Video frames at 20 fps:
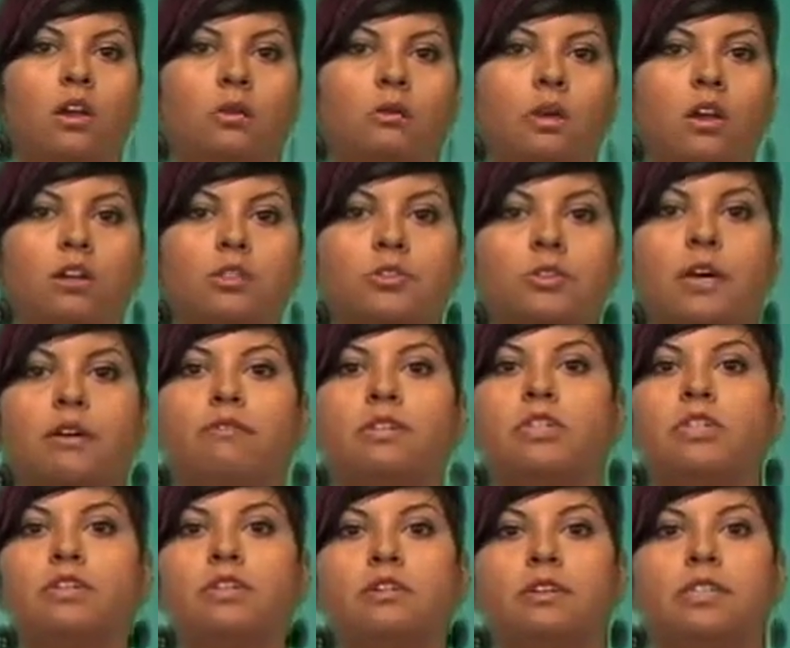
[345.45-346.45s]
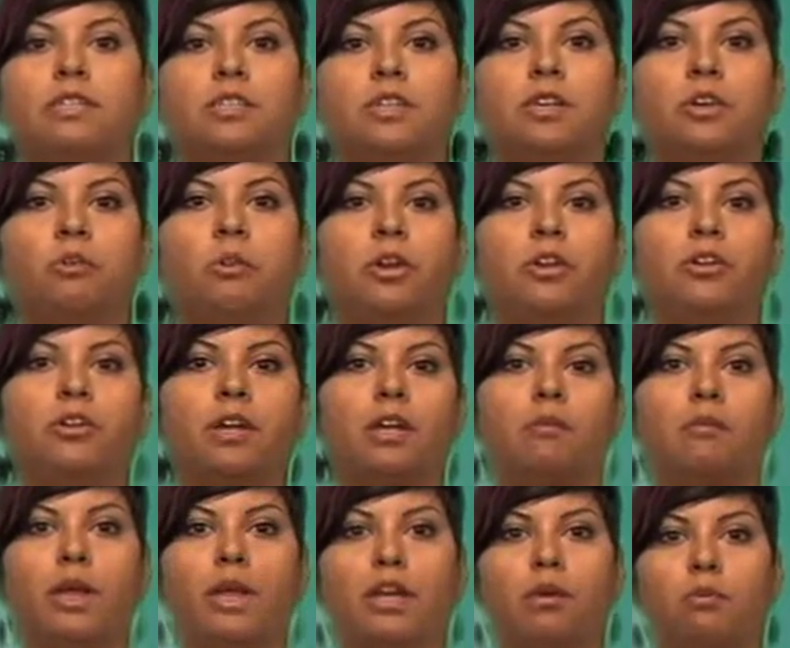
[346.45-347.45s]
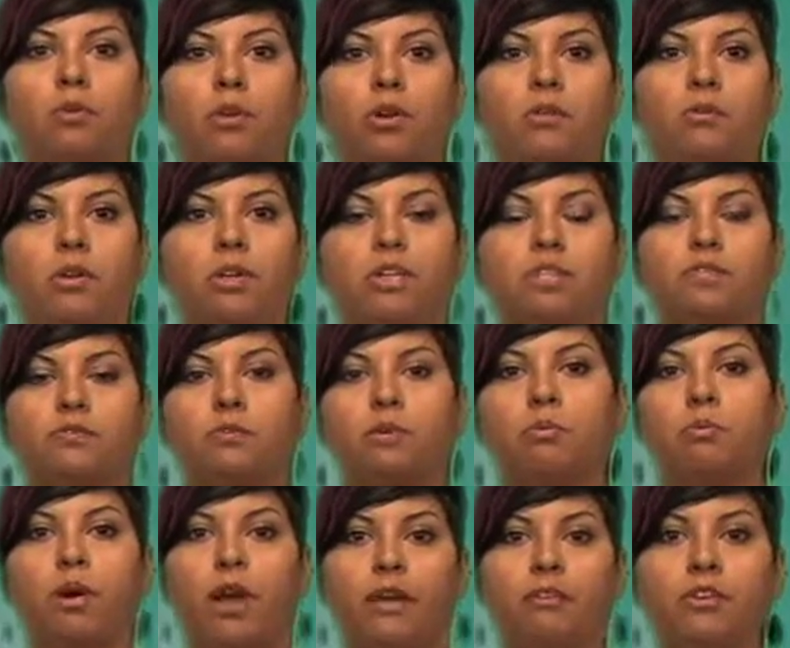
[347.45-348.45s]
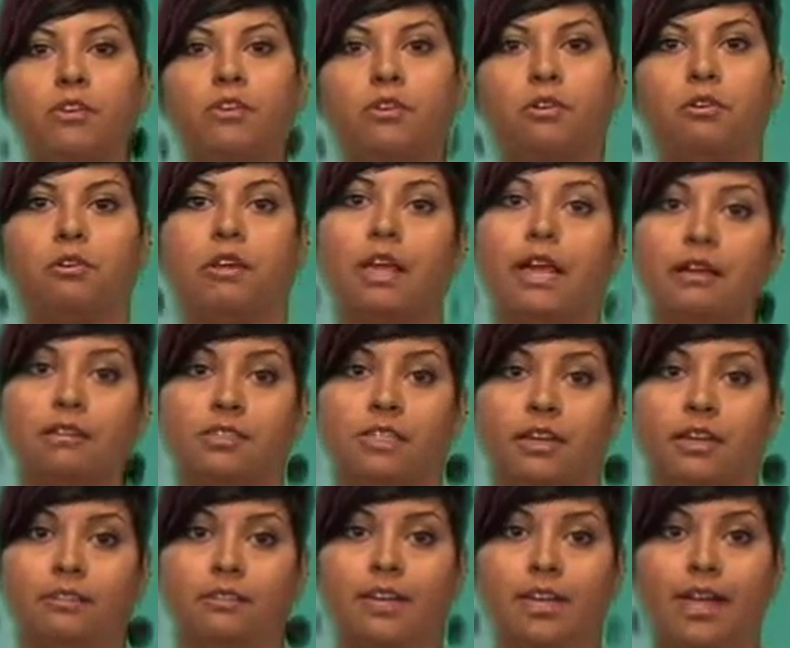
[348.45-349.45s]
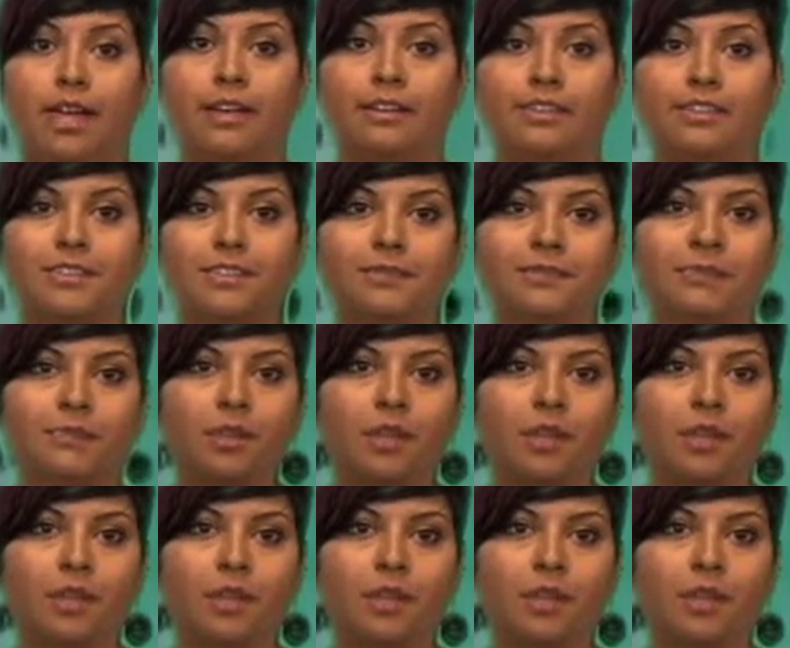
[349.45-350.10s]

We also have a tutoring center where you can make appointments for private tutoring outside of class.